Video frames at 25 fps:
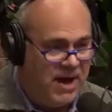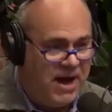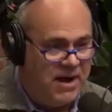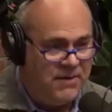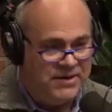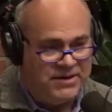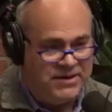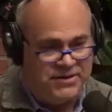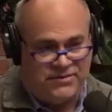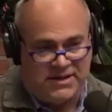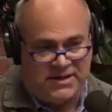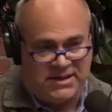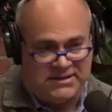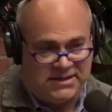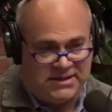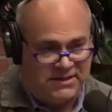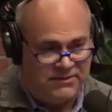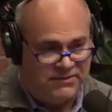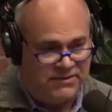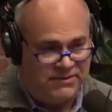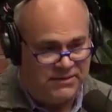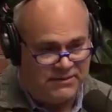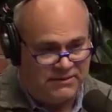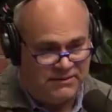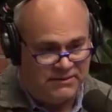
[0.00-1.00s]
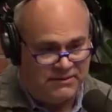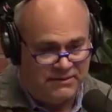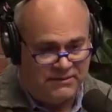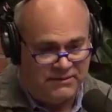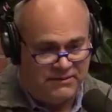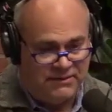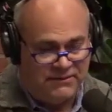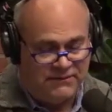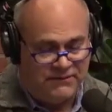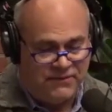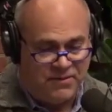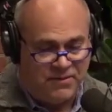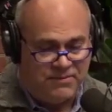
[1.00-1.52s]
how we translate what the,
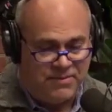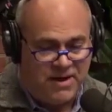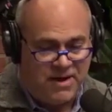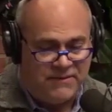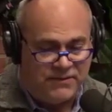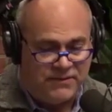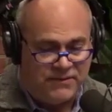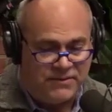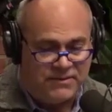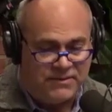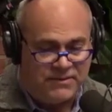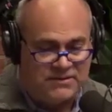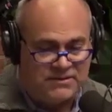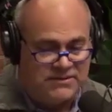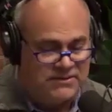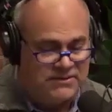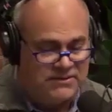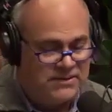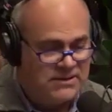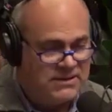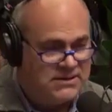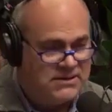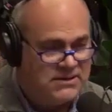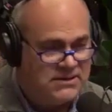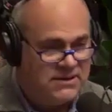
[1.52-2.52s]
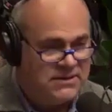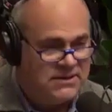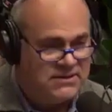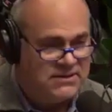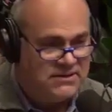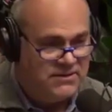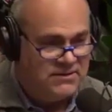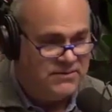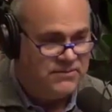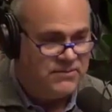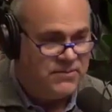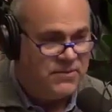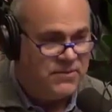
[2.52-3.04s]
the for-profit world is doing let's
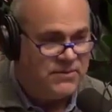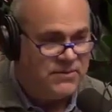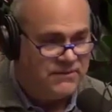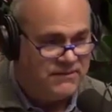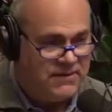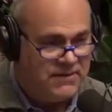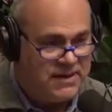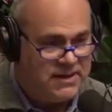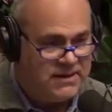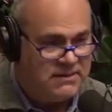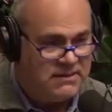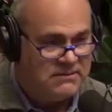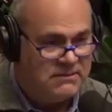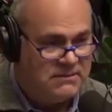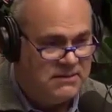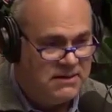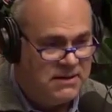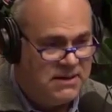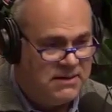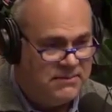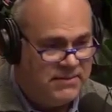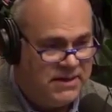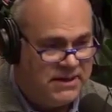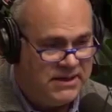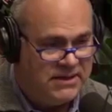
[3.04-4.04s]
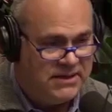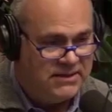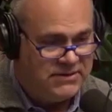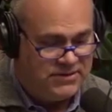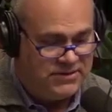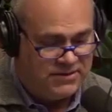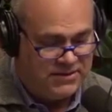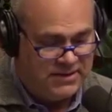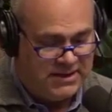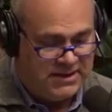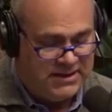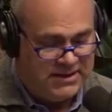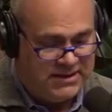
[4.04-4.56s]
let's do more of that making
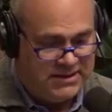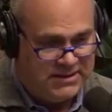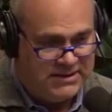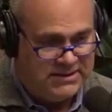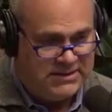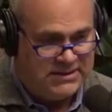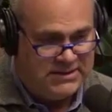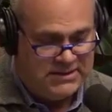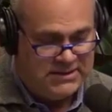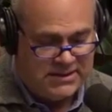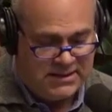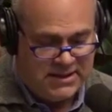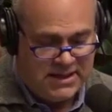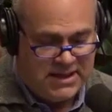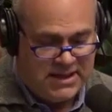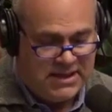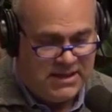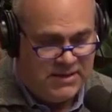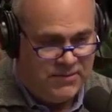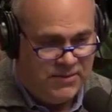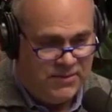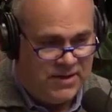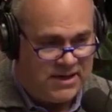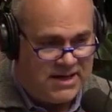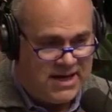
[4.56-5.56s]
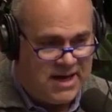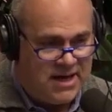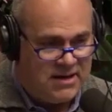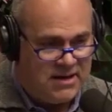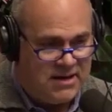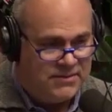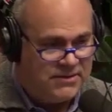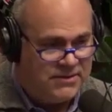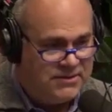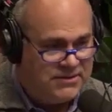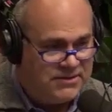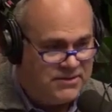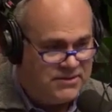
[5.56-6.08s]
sure that it is we're
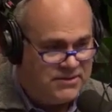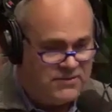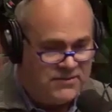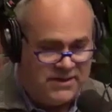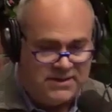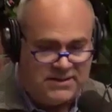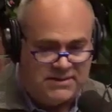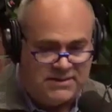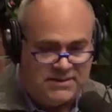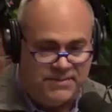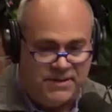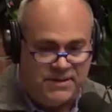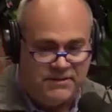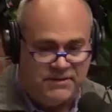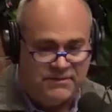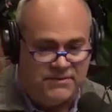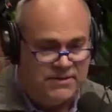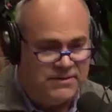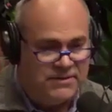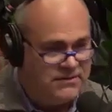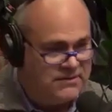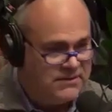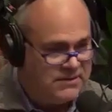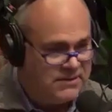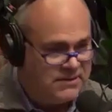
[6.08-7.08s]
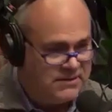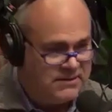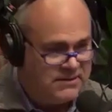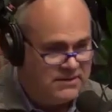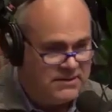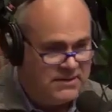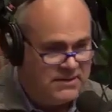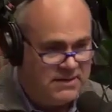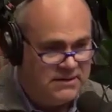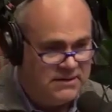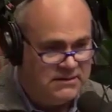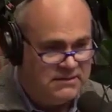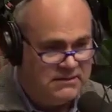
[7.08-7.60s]
accountable it's transparent we're using
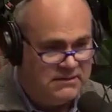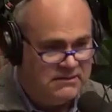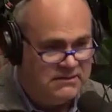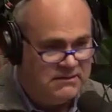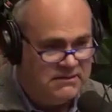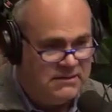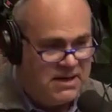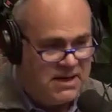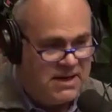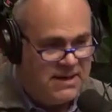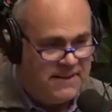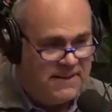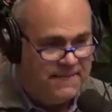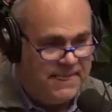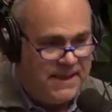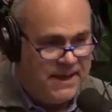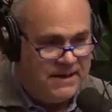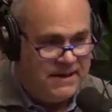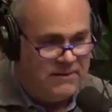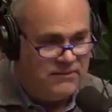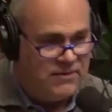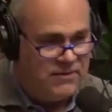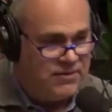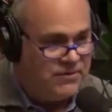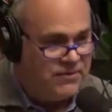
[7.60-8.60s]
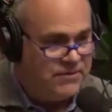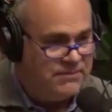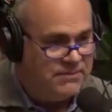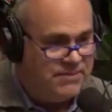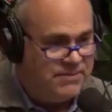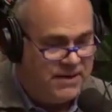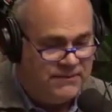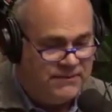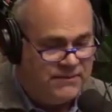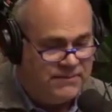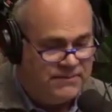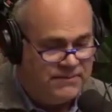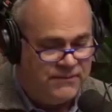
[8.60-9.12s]
good data and we're doing
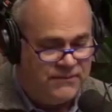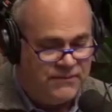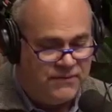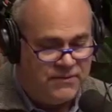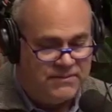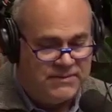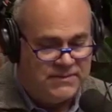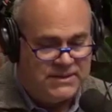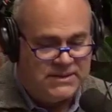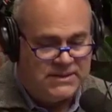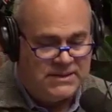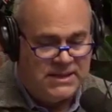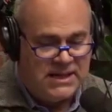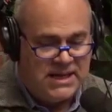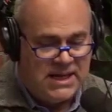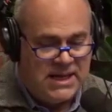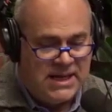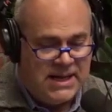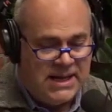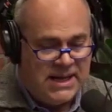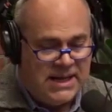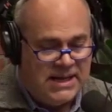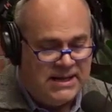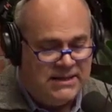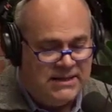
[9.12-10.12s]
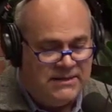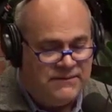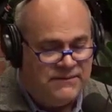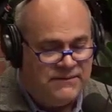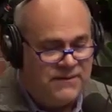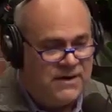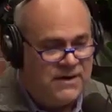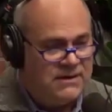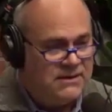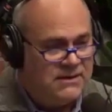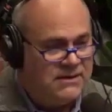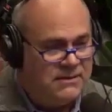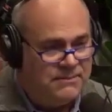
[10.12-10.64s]
pay for performance. And then
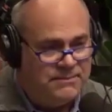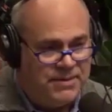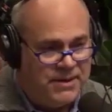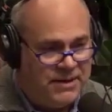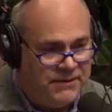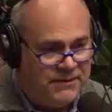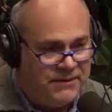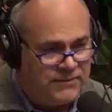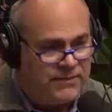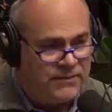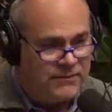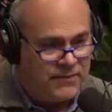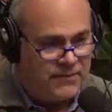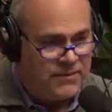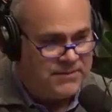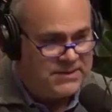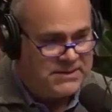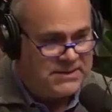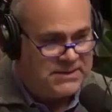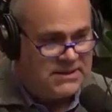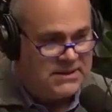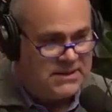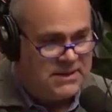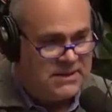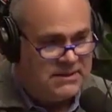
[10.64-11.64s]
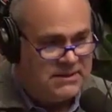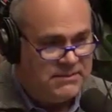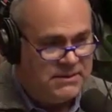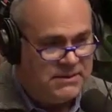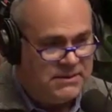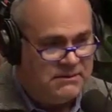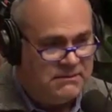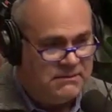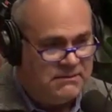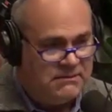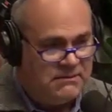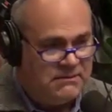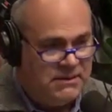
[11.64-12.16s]
finally, the pay for performance
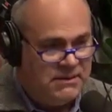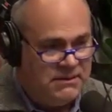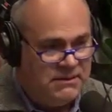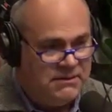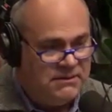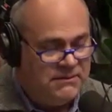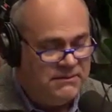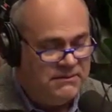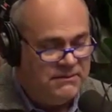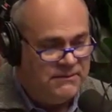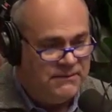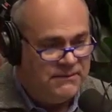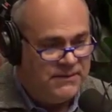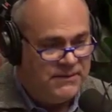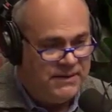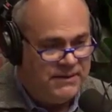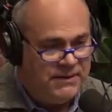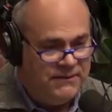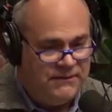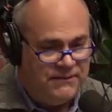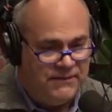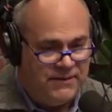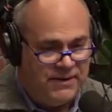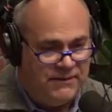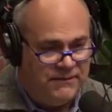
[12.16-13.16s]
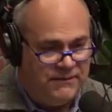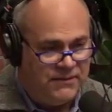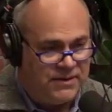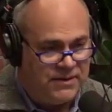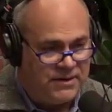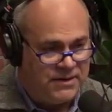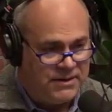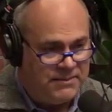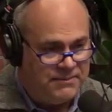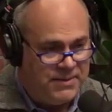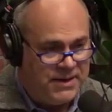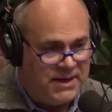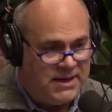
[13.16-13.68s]
alignment. You know, if if we're
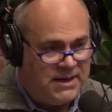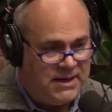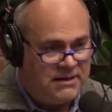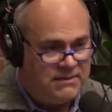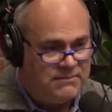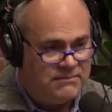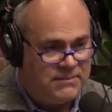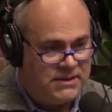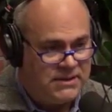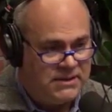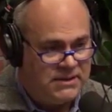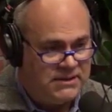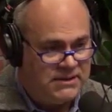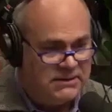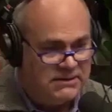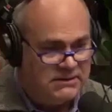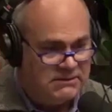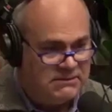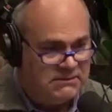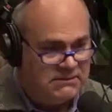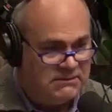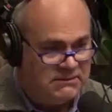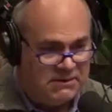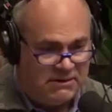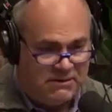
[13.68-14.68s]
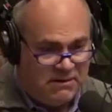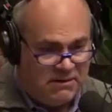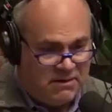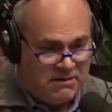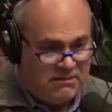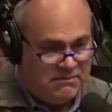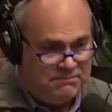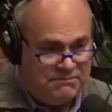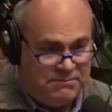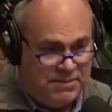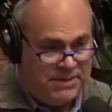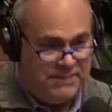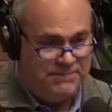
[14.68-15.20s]
going to pay out money, and there
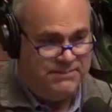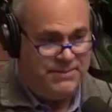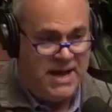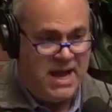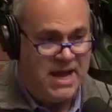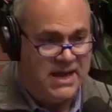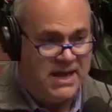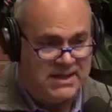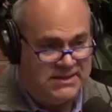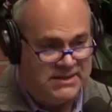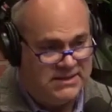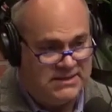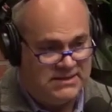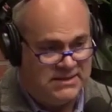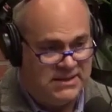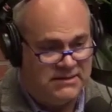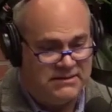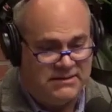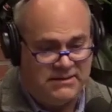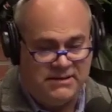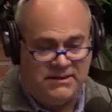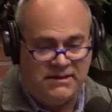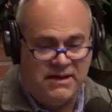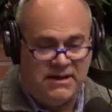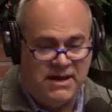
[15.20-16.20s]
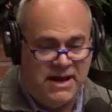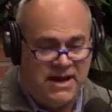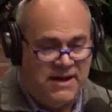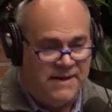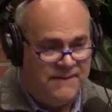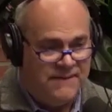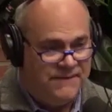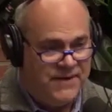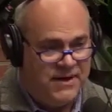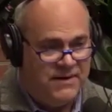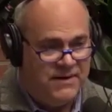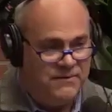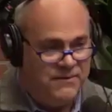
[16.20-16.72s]
are big packages out there
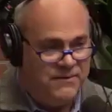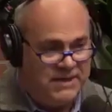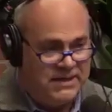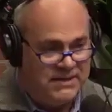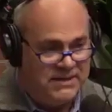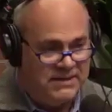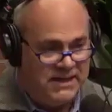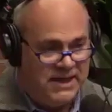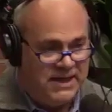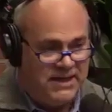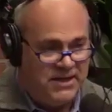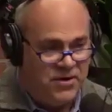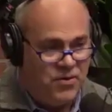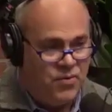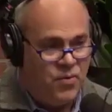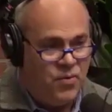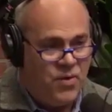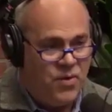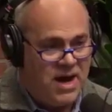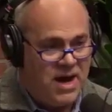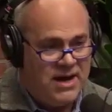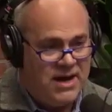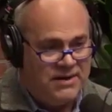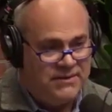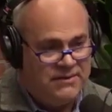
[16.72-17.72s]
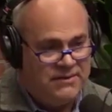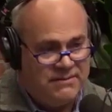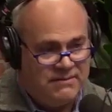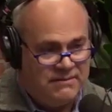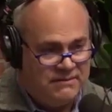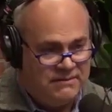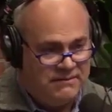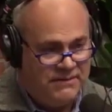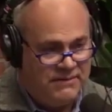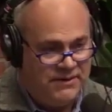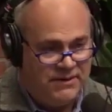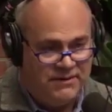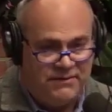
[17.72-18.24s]
that we they know why.
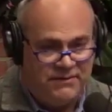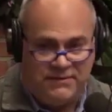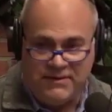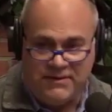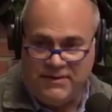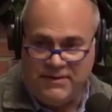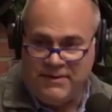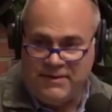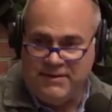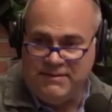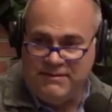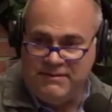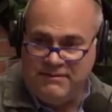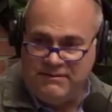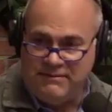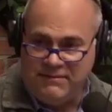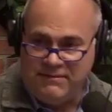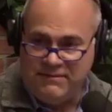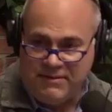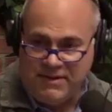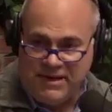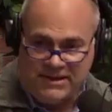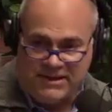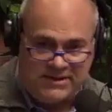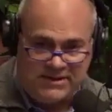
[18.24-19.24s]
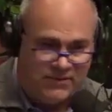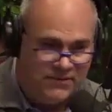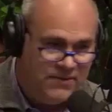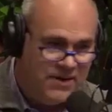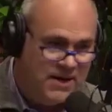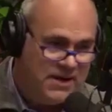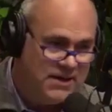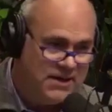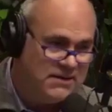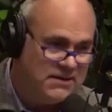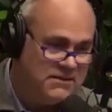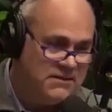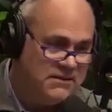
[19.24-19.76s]
You know, it's a
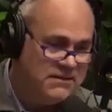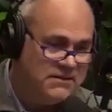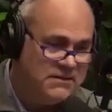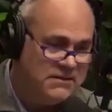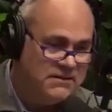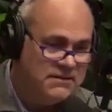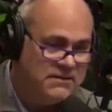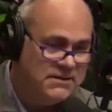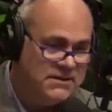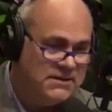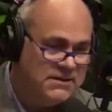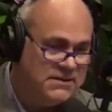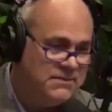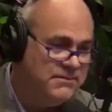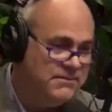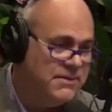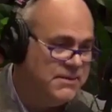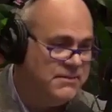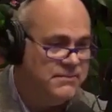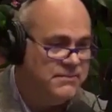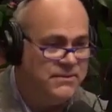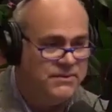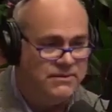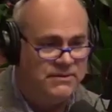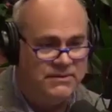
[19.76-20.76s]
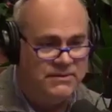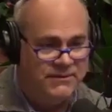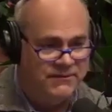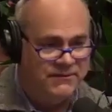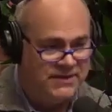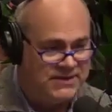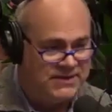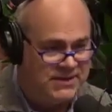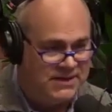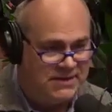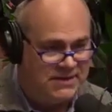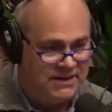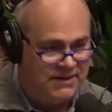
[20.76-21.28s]
regulator, it's a member.
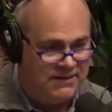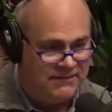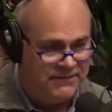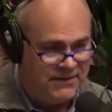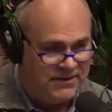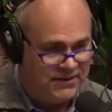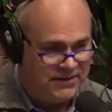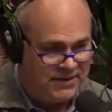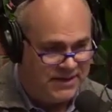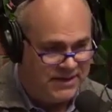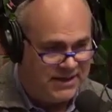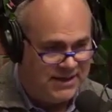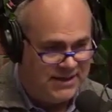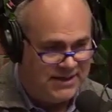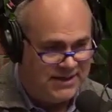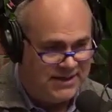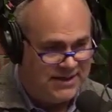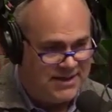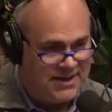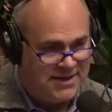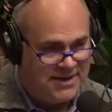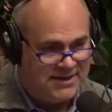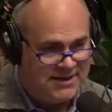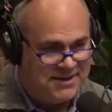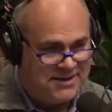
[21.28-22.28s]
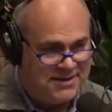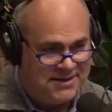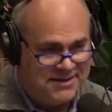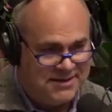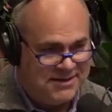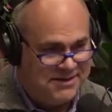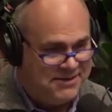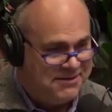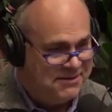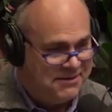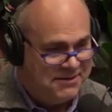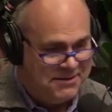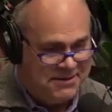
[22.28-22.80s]
If it's an if they're looking at a
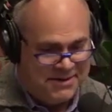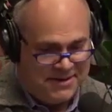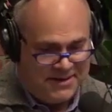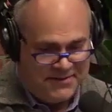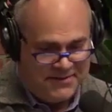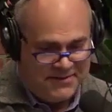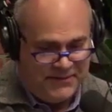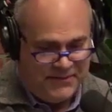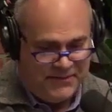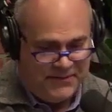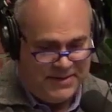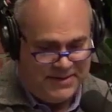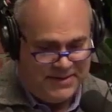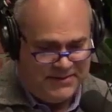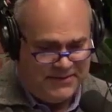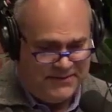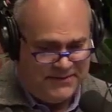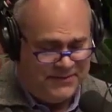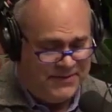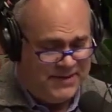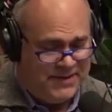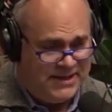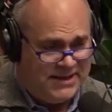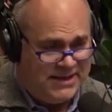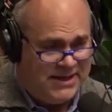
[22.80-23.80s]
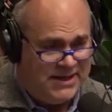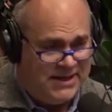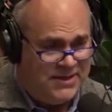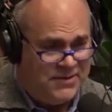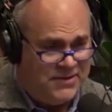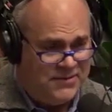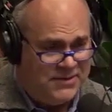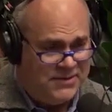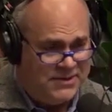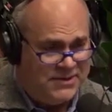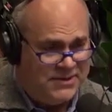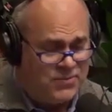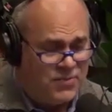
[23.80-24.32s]
990, you know that they
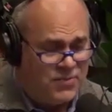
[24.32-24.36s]
know